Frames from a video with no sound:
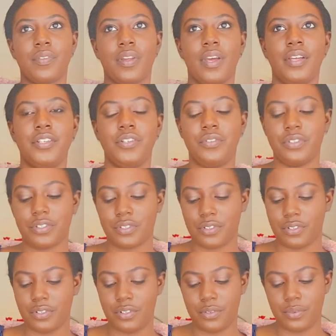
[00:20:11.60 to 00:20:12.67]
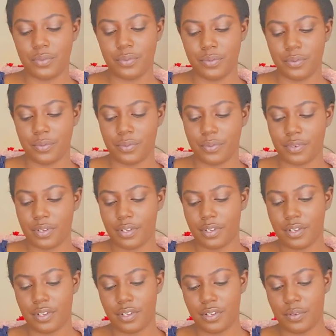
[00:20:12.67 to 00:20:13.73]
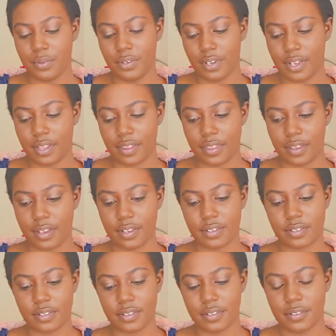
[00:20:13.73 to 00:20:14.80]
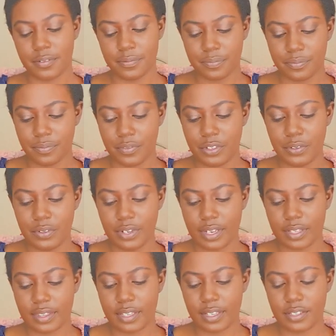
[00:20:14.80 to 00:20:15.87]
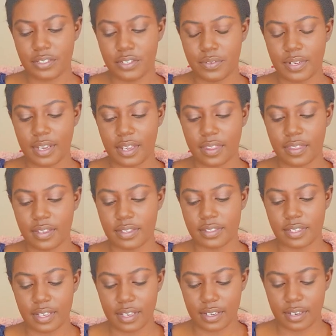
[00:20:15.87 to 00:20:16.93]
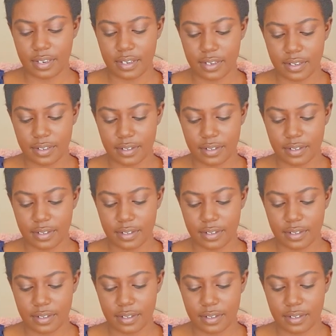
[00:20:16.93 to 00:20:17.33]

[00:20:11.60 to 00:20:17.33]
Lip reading: And you just, you look at things. You look at things, you take things in.